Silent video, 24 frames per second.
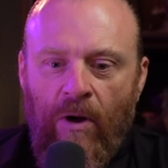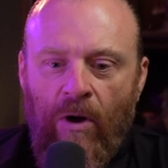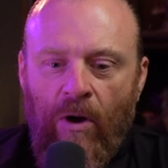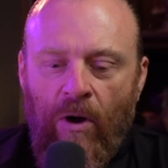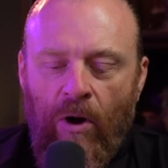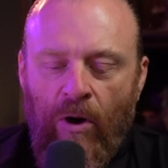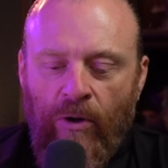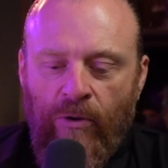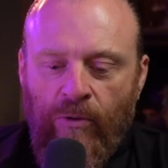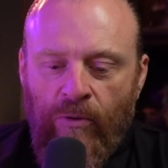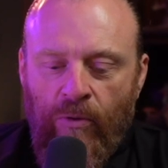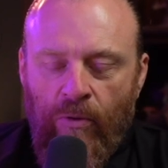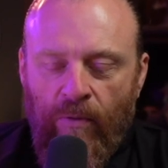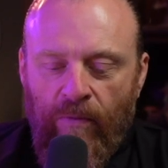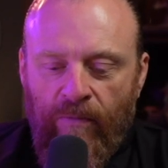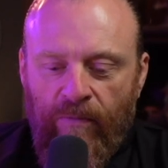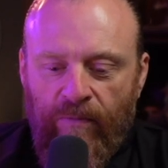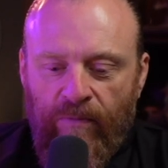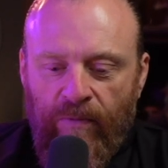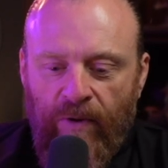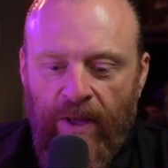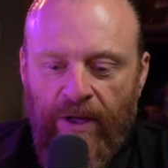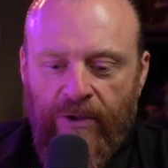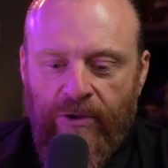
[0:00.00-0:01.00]
on your
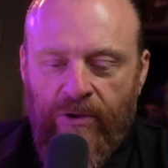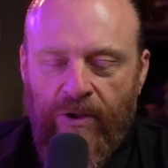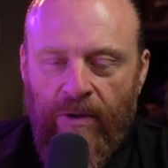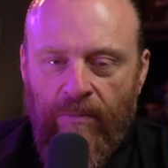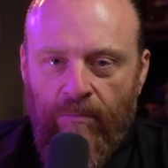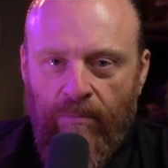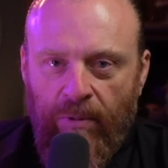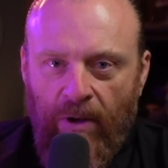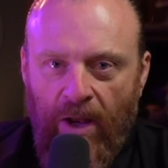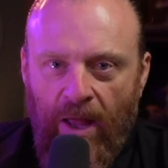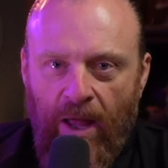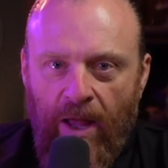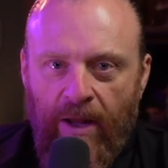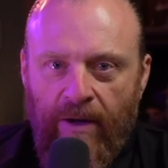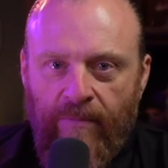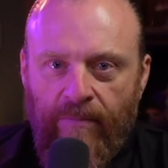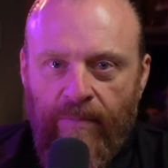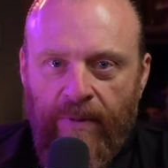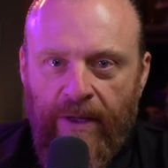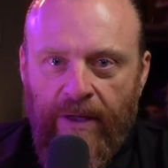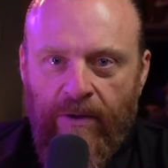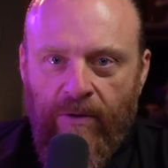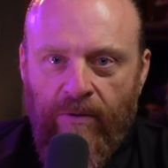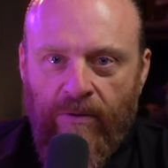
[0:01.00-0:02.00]
flesh and blood
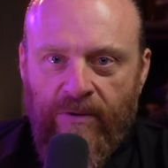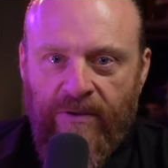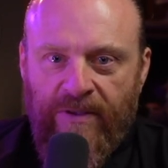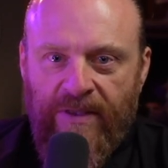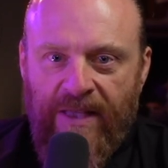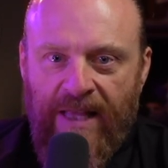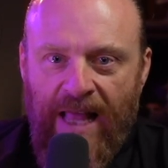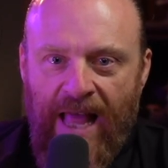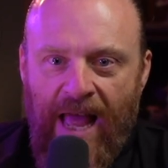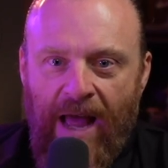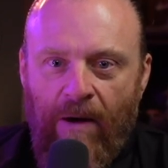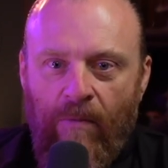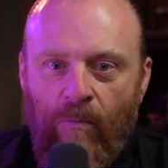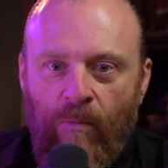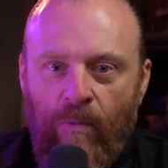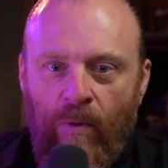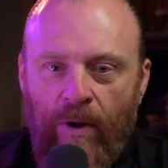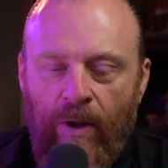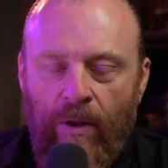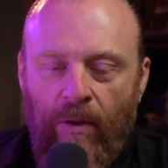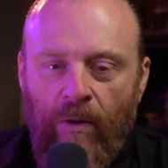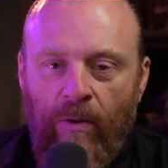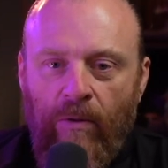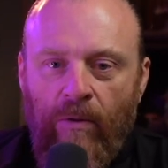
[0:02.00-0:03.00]
because that
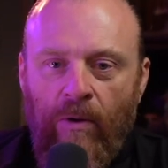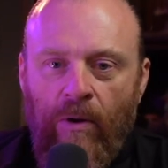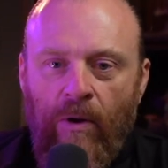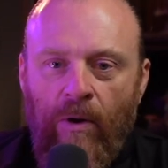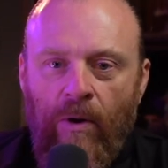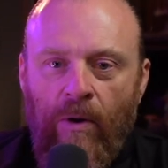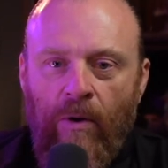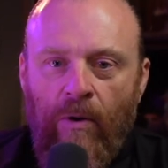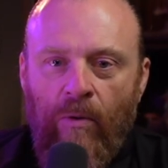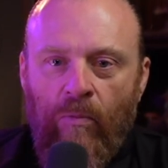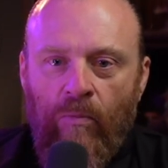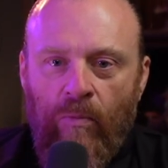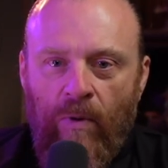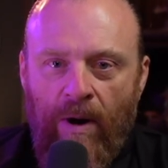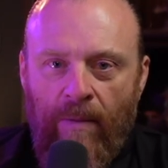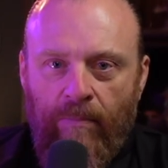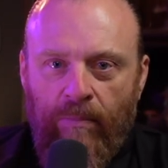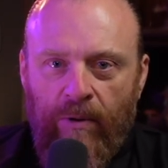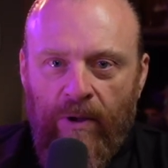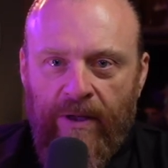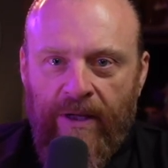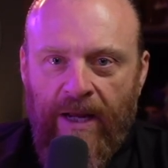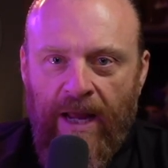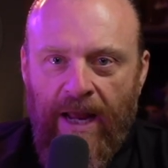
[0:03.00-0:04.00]
will
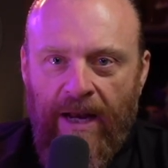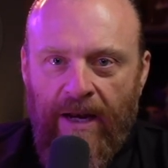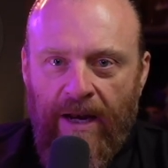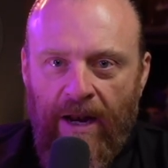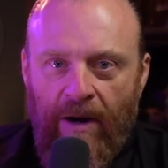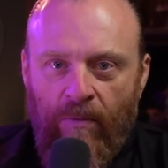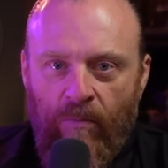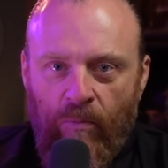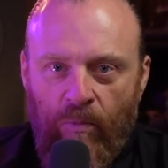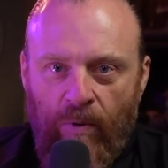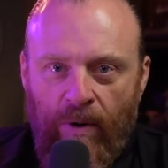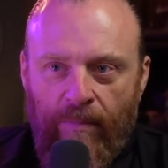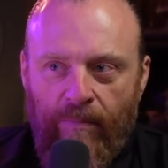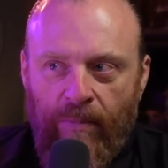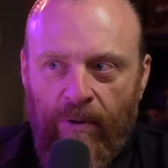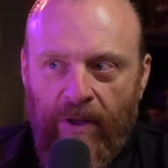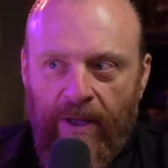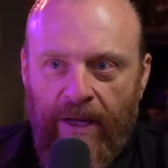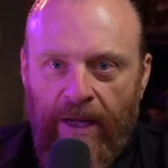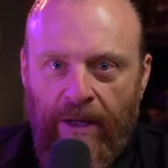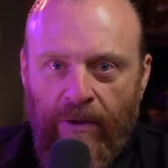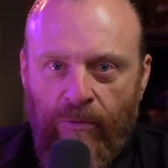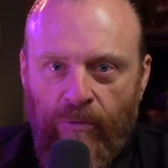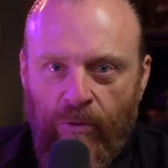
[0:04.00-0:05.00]
replicate and
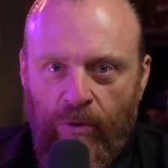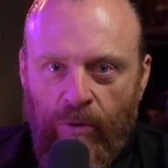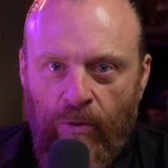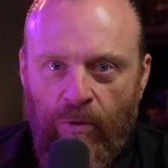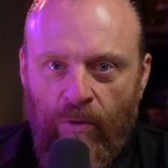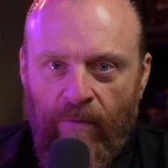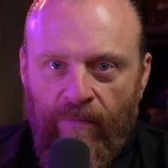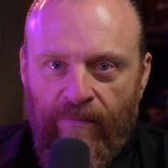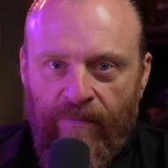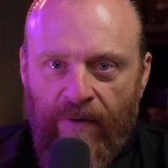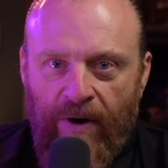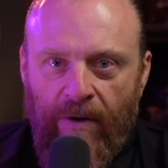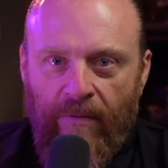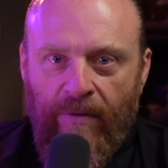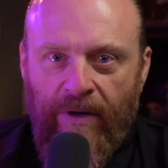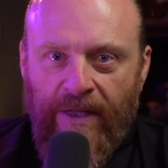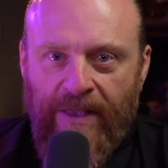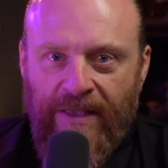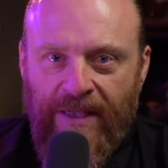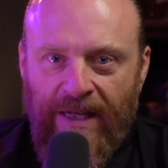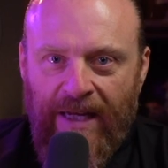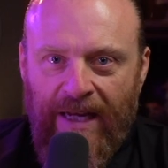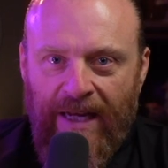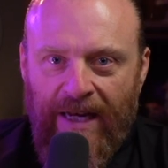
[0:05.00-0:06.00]
ripple into your very
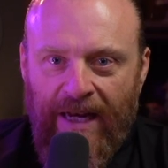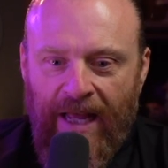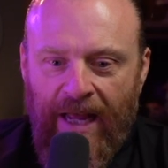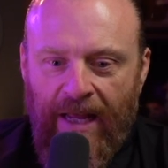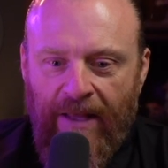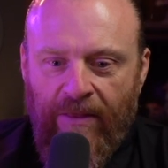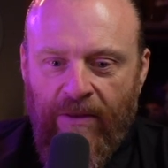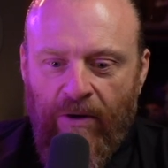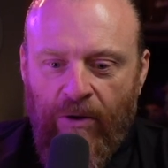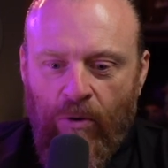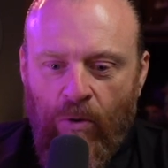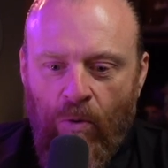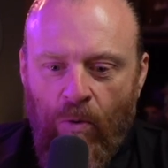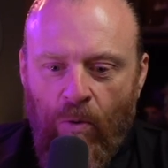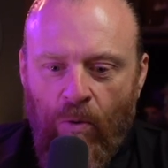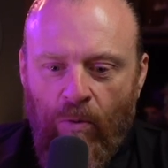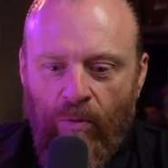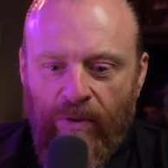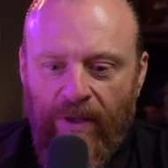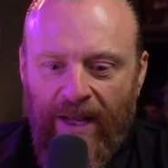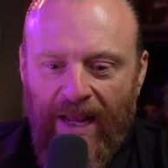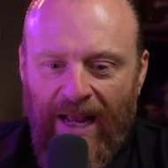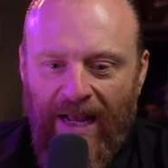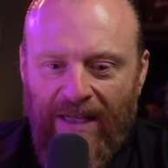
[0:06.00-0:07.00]
DNA, the
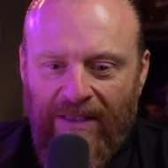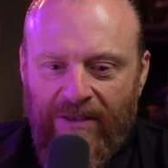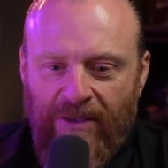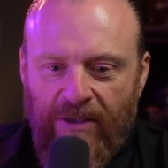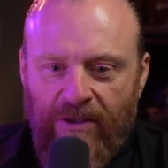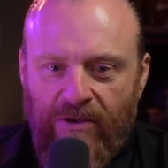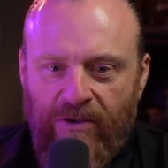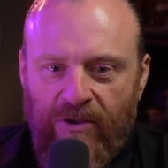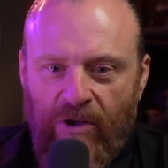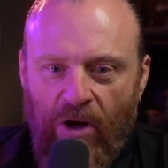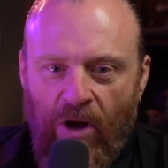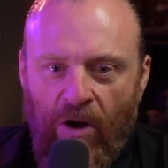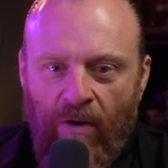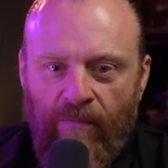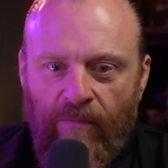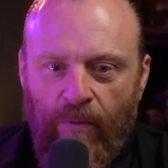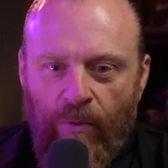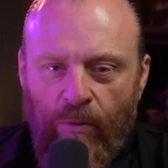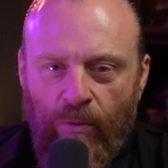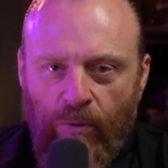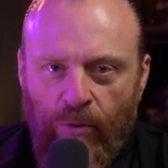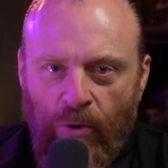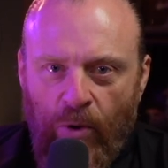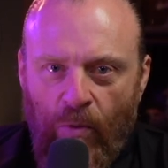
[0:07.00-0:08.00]
core, the essence of
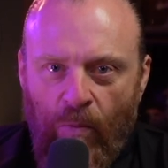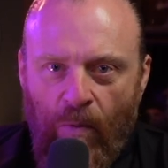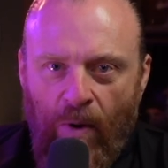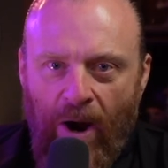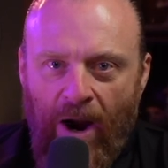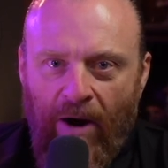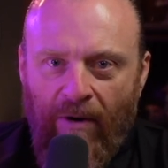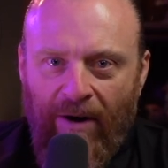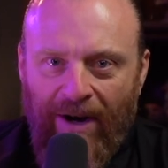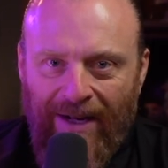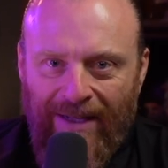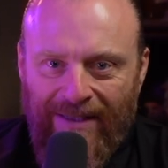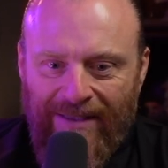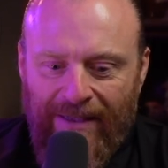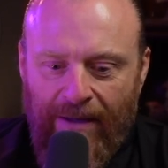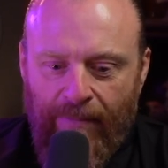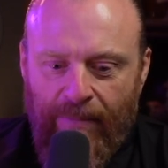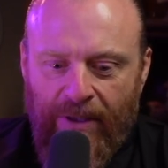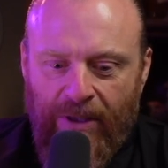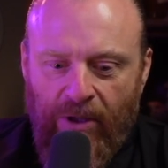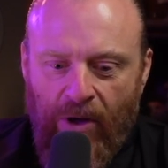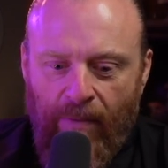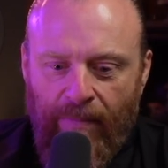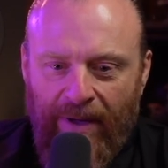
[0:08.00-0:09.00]
who you are at a
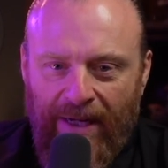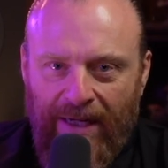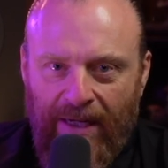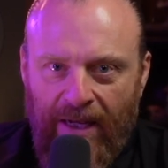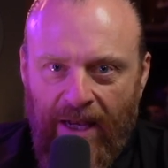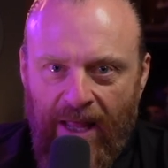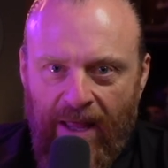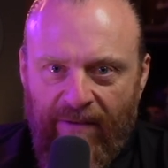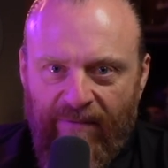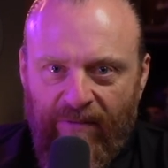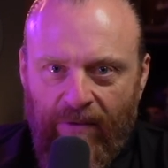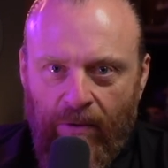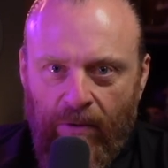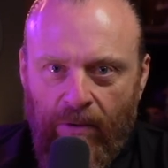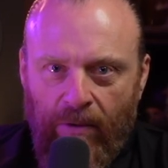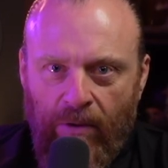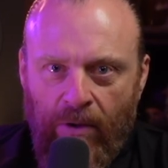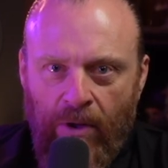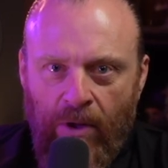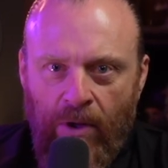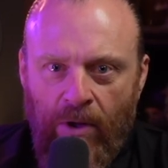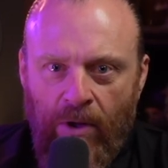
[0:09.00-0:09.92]
subatomic level.